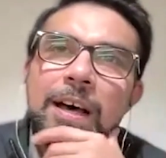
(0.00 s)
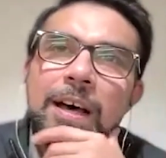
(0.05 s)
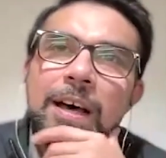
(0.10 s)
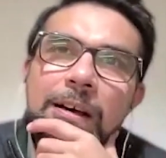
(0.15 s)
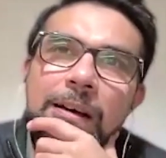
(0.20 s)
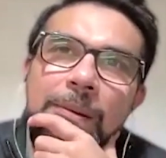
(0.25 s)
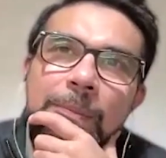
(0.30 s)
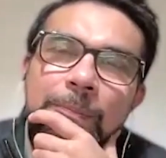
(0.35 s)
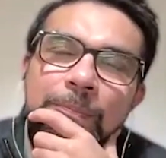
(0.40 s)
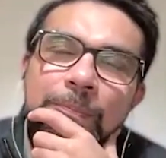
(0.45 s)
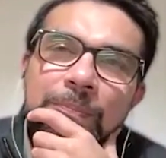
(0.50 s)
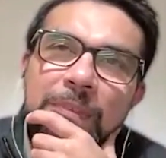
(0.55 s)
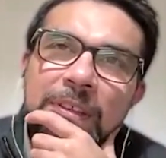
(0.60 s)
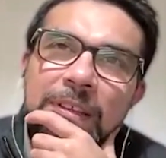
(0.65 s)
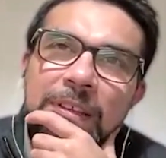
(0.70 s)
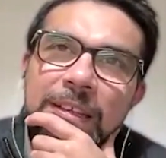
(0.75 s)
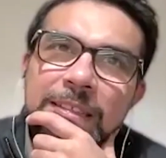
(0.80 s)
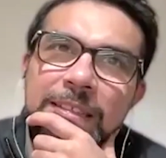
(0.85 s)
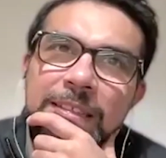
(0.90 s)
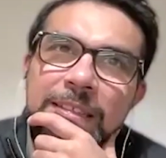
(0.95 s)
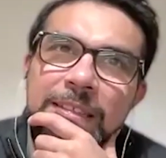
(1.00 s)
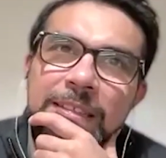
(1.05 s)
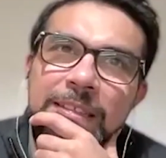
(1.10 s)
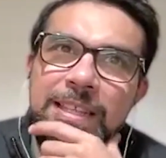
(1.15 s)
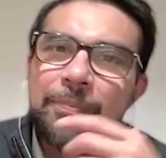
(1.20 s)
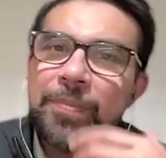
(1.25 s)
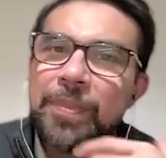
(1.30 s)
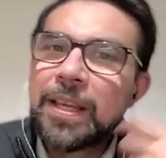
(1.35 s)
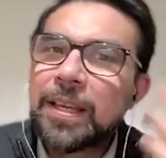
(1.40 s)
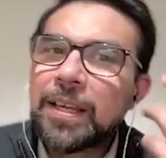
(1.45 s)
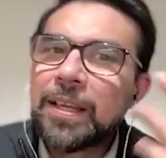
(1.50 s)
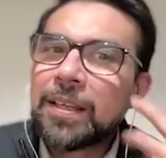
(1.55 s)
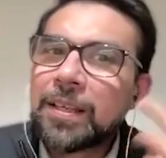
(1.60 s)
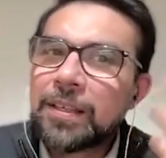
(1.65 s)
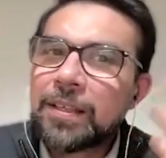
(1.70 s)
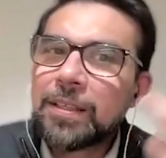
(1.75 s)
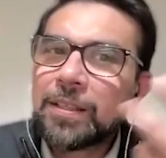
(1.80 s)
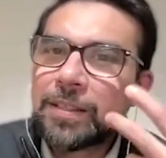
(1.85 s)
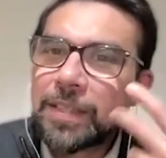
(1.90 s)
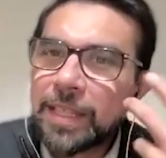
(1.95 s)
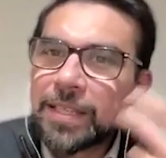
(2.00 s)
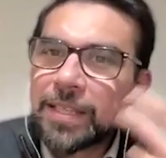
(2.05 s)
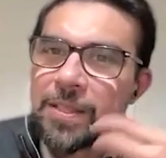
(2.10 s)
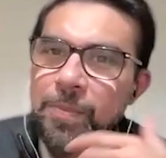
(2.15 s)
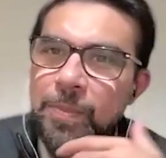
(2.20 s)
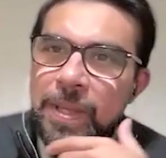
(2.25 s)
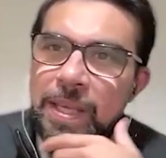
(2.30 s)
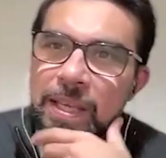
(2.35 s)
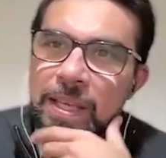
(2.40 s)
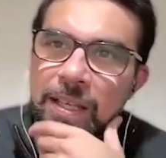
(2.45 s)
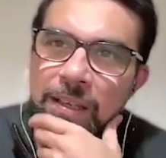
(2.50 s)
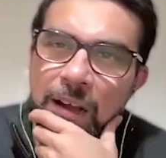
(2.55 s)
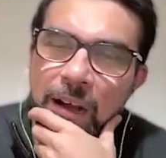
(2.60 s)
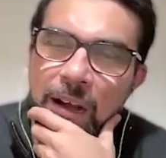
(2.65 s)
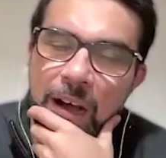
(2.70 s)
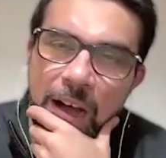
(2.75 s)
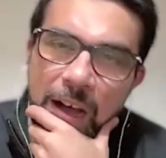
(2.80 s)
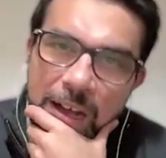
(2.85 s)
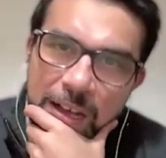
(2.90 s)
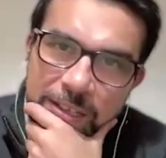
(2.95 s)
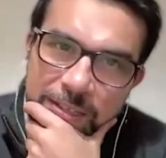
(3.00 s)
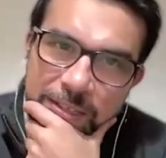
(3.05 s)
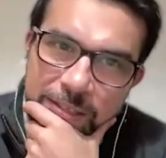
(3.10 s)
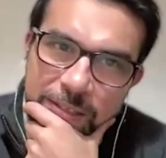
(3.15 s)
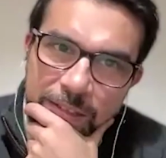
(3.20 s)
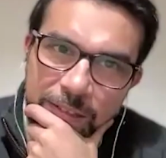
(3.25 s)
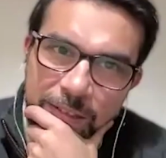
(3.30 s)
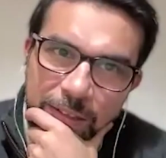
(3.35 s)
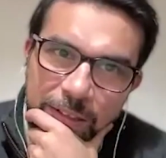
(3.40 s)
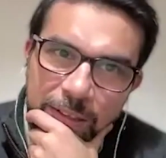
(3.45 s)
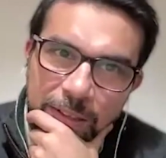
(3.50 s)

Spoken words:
Is that something that is being asked,